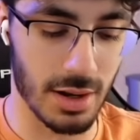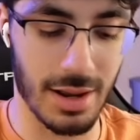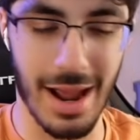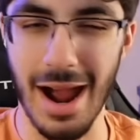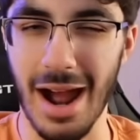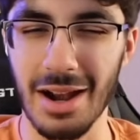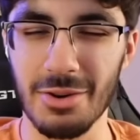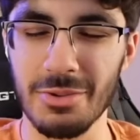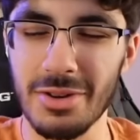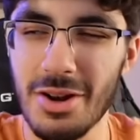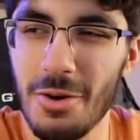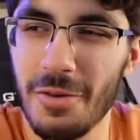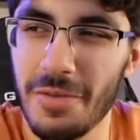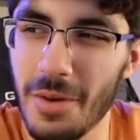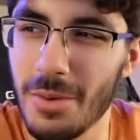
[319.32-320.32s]
I don't
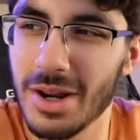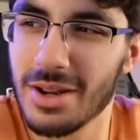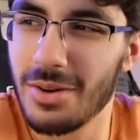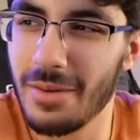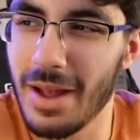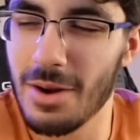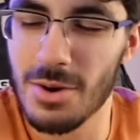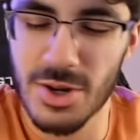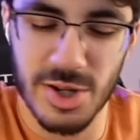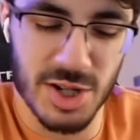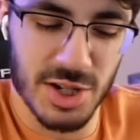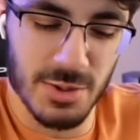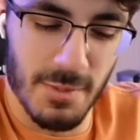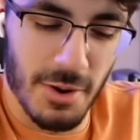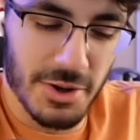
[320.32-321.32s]
know if I want to call arrows a
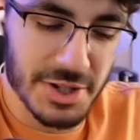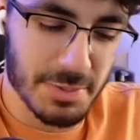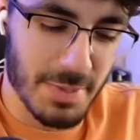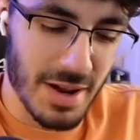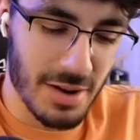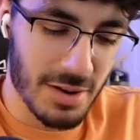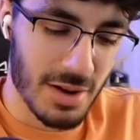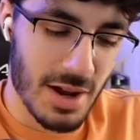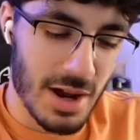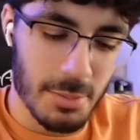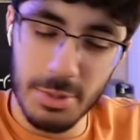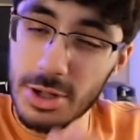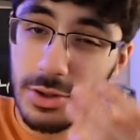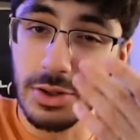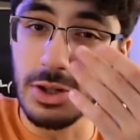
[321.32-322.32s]
small spell,
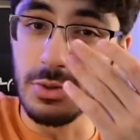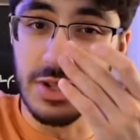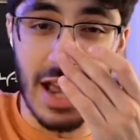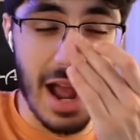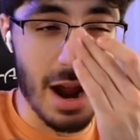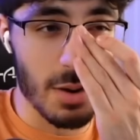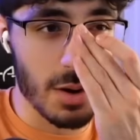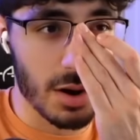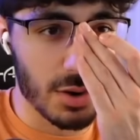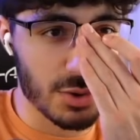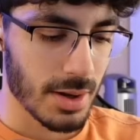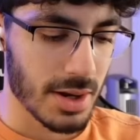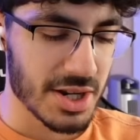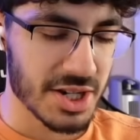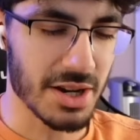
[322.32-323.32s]
but you could use
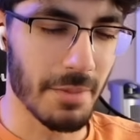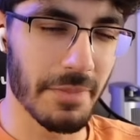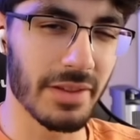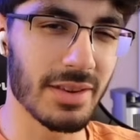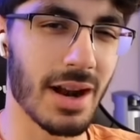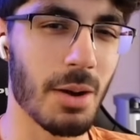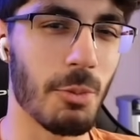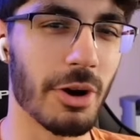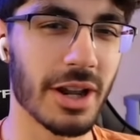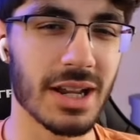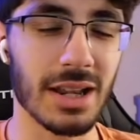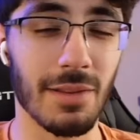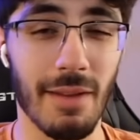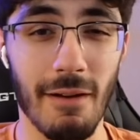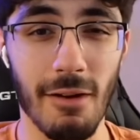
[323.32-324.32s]
arrows. Something that I want
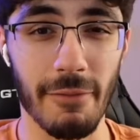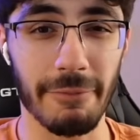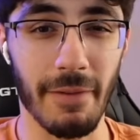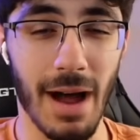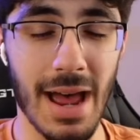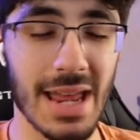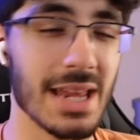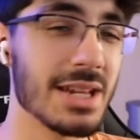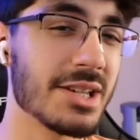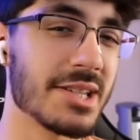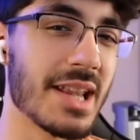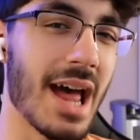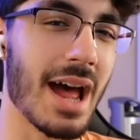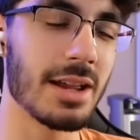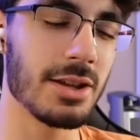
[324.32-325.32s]
to clarify is
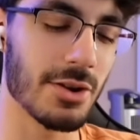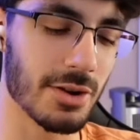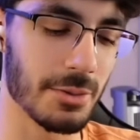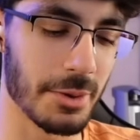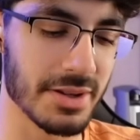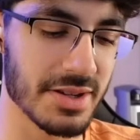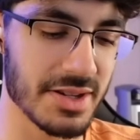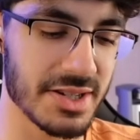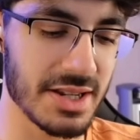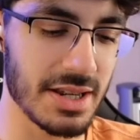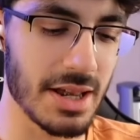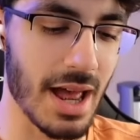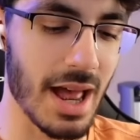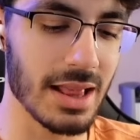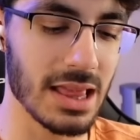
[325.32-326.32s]
that you're going to
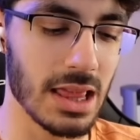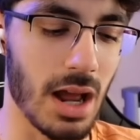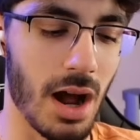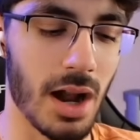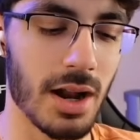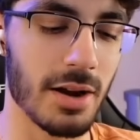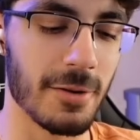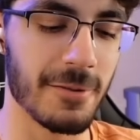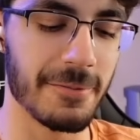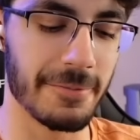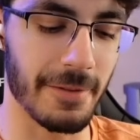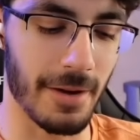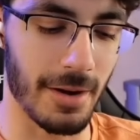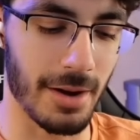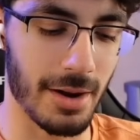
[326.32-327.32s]
see a lot
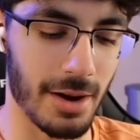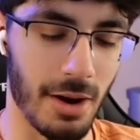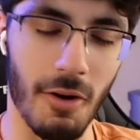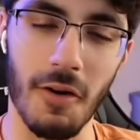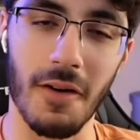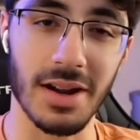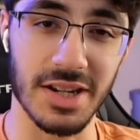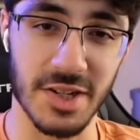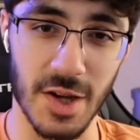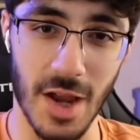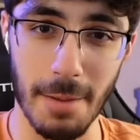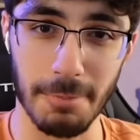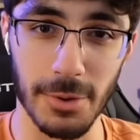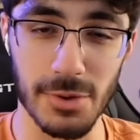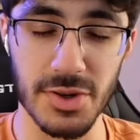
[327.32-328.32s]
of our
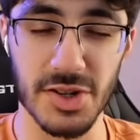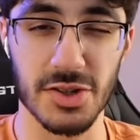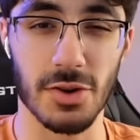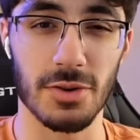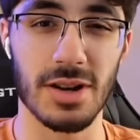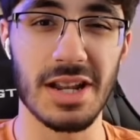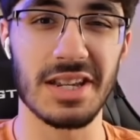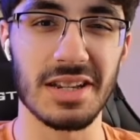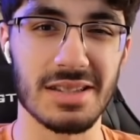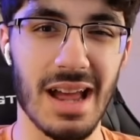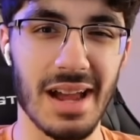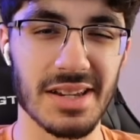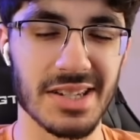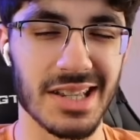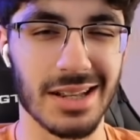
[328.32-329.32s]
examples turn into
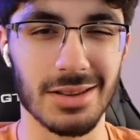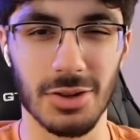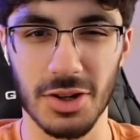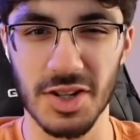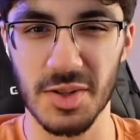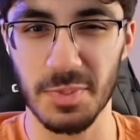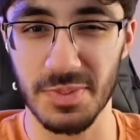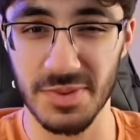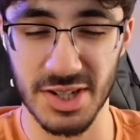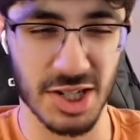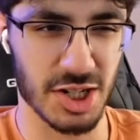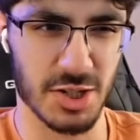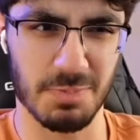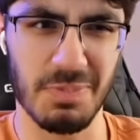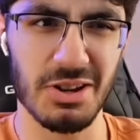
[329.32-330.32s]
decks that look
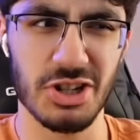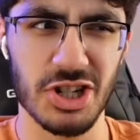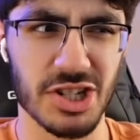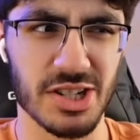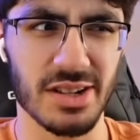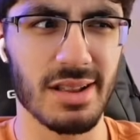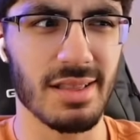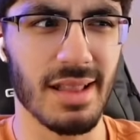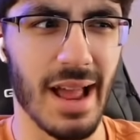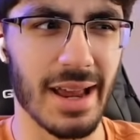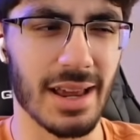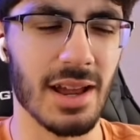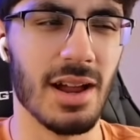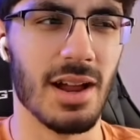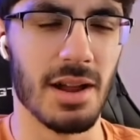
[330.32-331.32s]
suspiciously
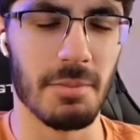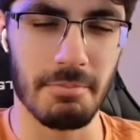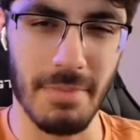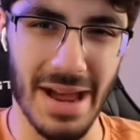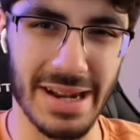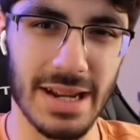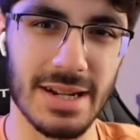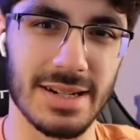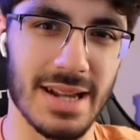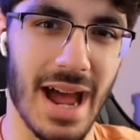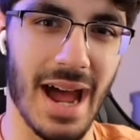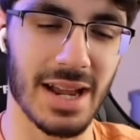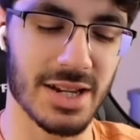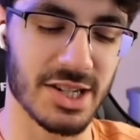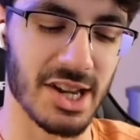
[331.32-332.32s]
like meta
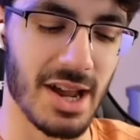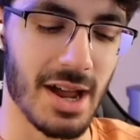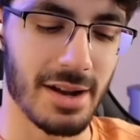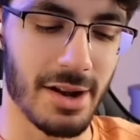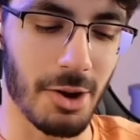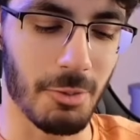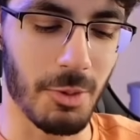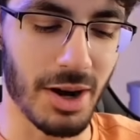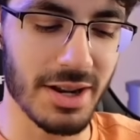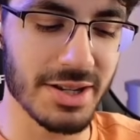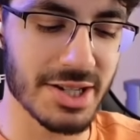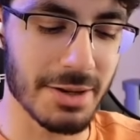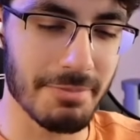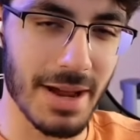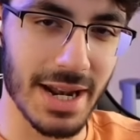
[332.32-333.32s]
decks. Now, what
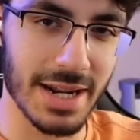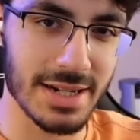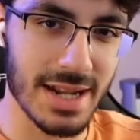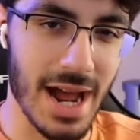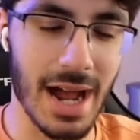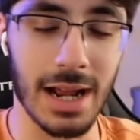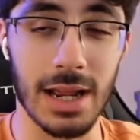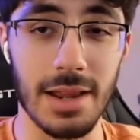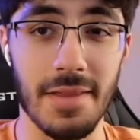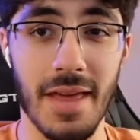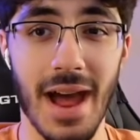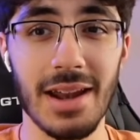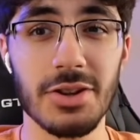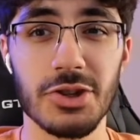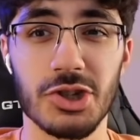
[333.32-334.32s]
is a meta deck?
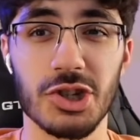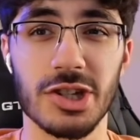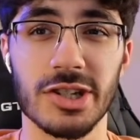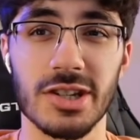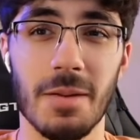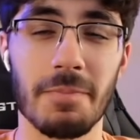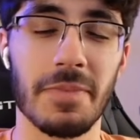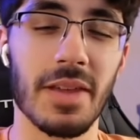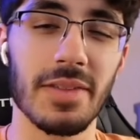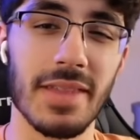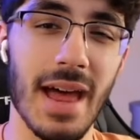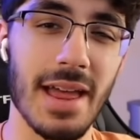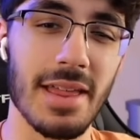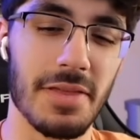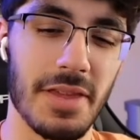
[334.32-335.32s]
That is just something
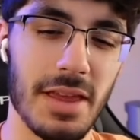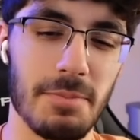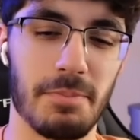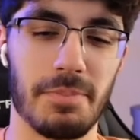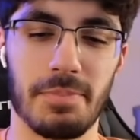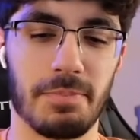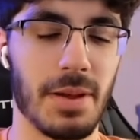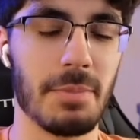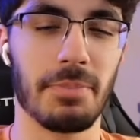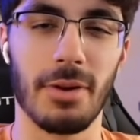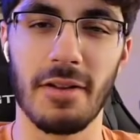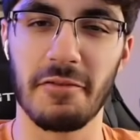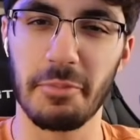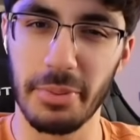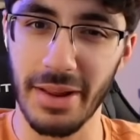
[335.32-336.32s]
that the
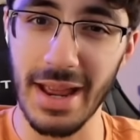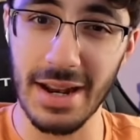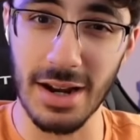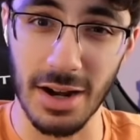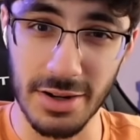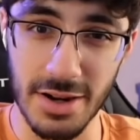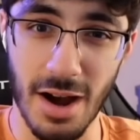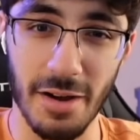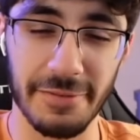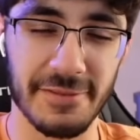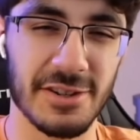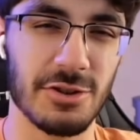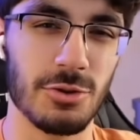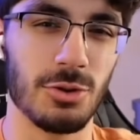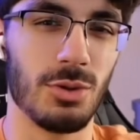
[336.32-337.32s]
people have played
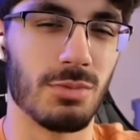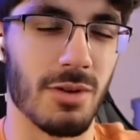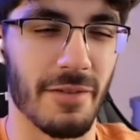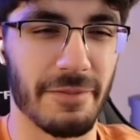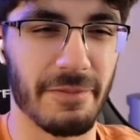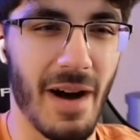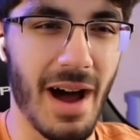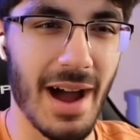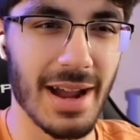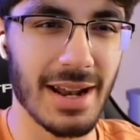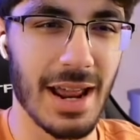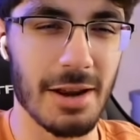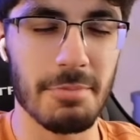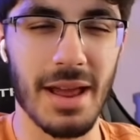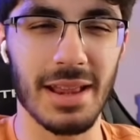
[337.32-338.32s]
enough to
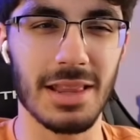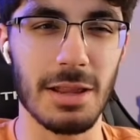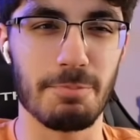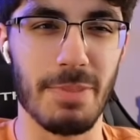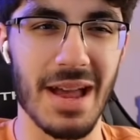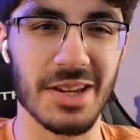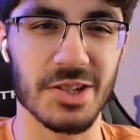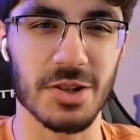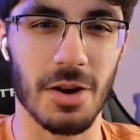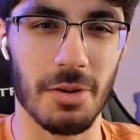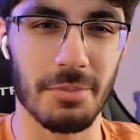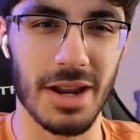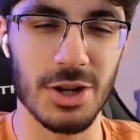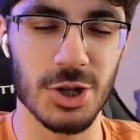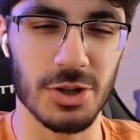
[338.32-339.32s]
refine and make the best
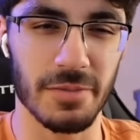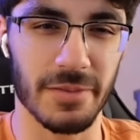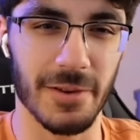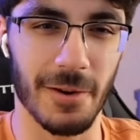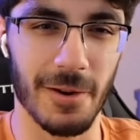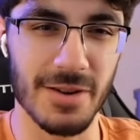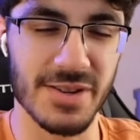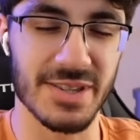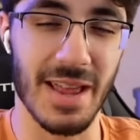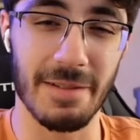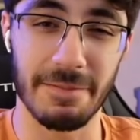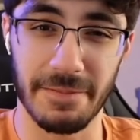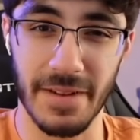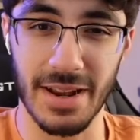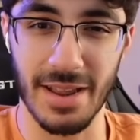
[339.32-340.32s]
combination of cards
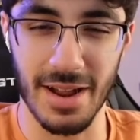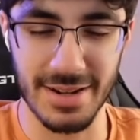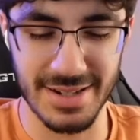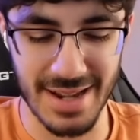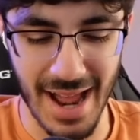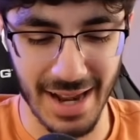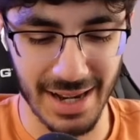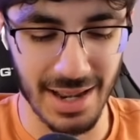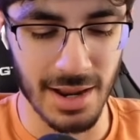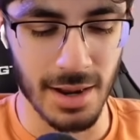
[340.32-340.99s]
that fit a deck.